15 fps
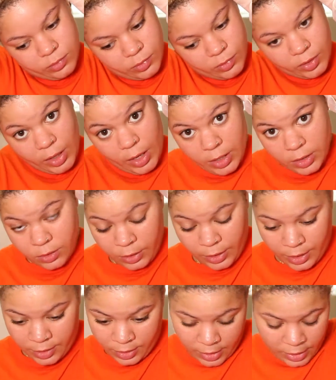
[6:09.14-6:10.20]
Okay, so
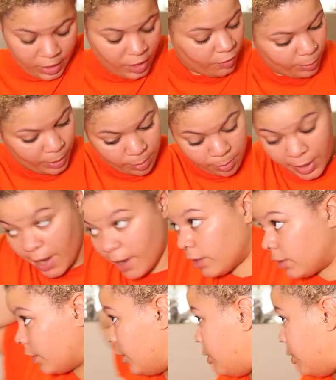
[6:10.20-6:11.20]
now that I have my back done,